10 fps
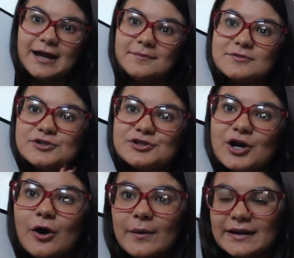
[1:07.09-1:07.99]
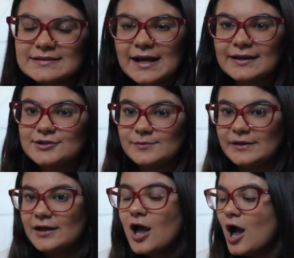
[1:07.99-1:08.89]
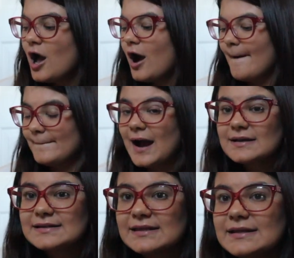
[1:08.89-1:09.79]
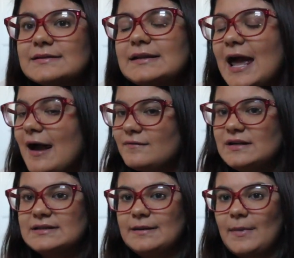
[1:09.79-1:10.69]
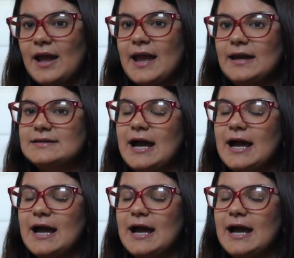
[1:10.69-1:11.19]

I'm so excited to be unboxing these and have these in my hands.